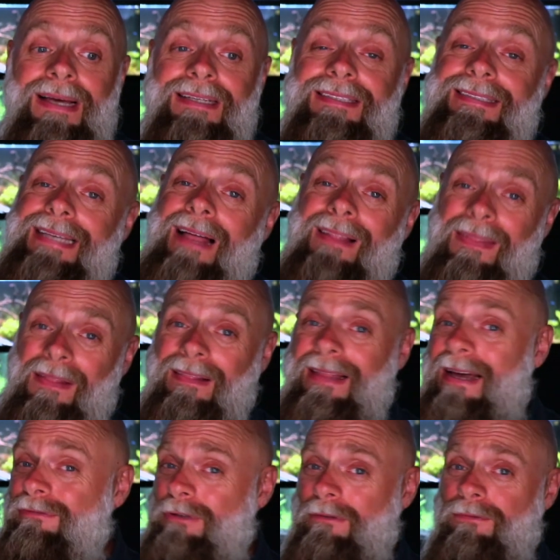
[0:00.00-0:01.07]
Cell on the
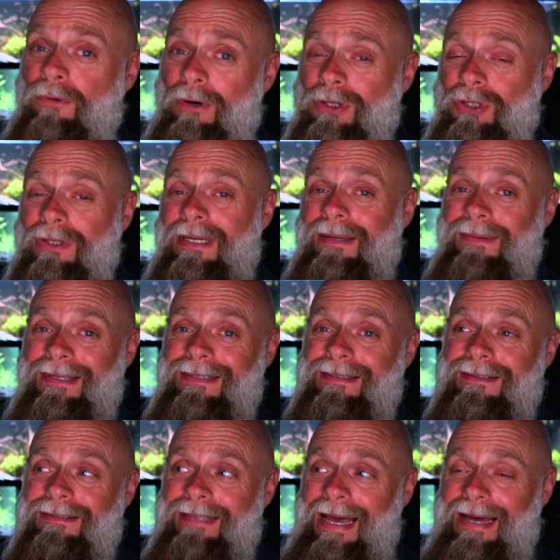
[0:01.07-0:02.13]
left, unfortunately,
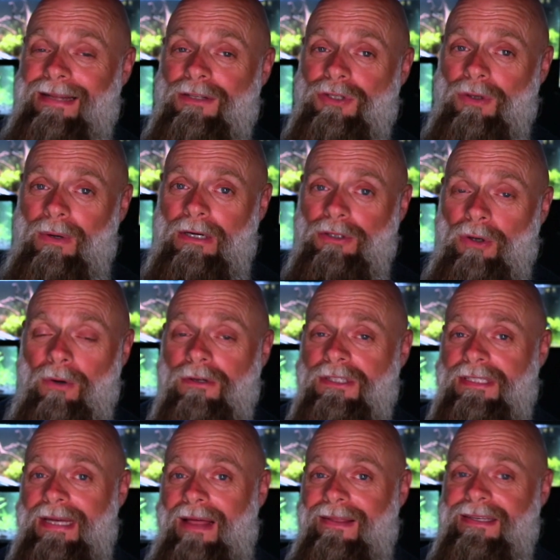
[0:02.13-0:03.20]
is dead. So our donor
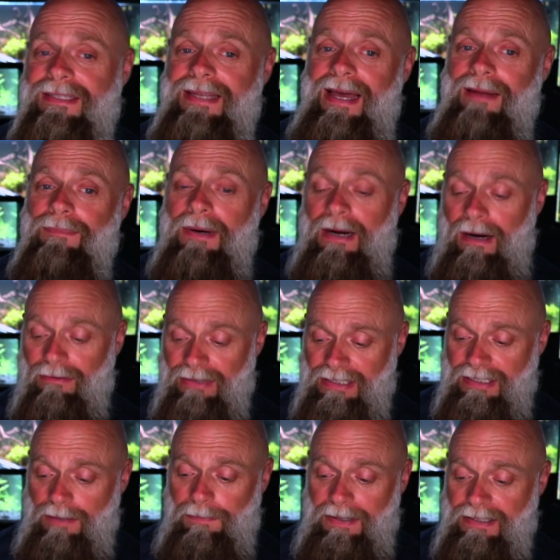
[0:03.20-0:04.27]
cell is dead, but our
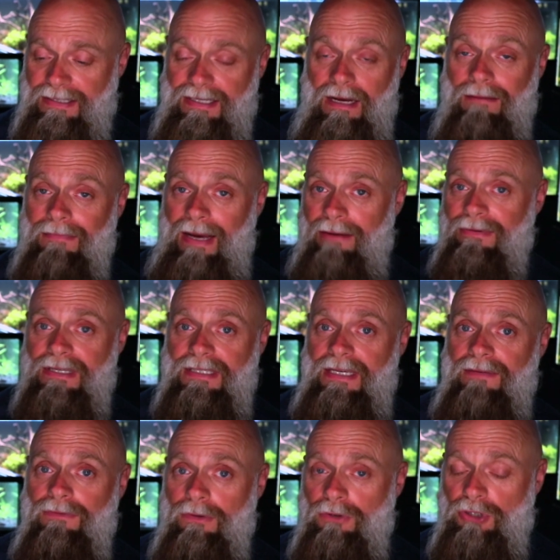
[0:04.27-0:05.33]
recipient cell might
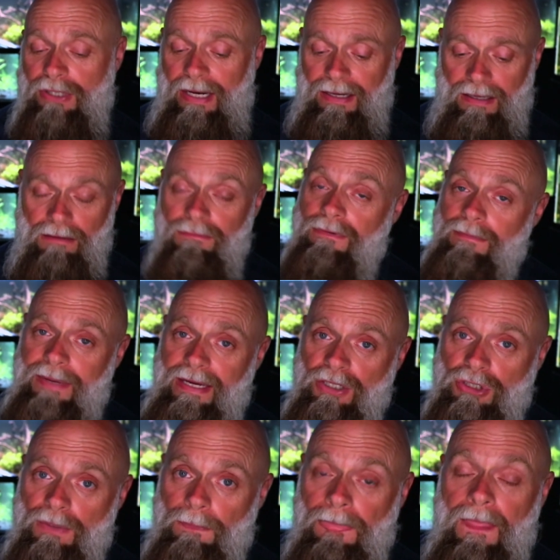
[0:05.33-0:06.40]
receive new genetic
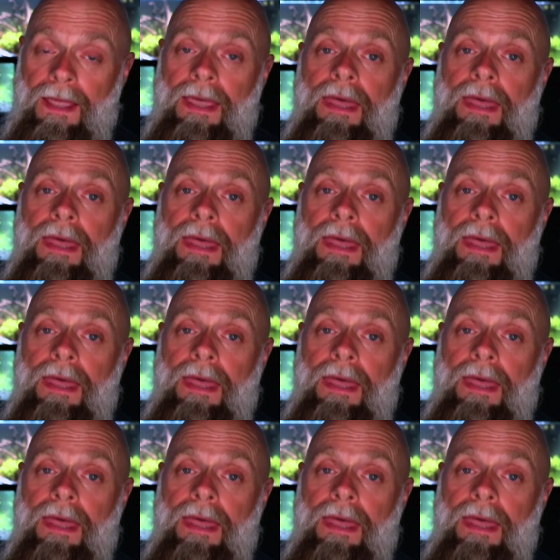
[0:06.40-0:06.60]
information.